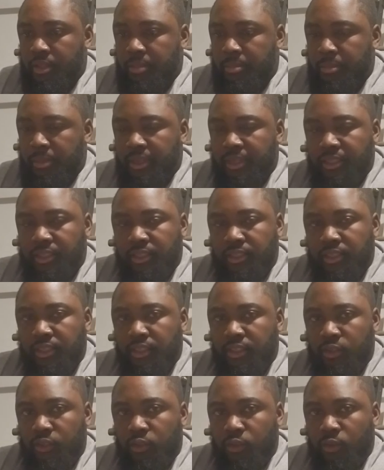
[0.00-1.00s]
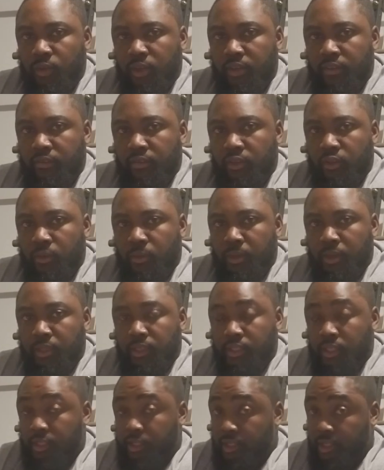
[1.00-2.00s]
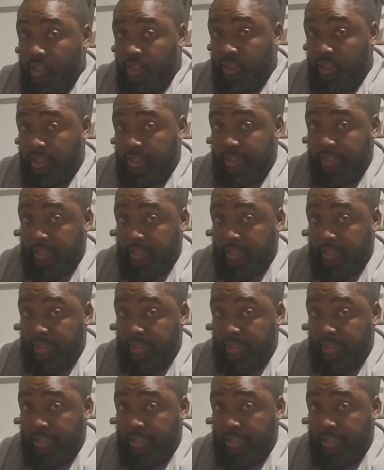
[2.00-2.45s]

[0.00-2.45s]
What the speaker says: because it's sitting so heavy on my chest. It's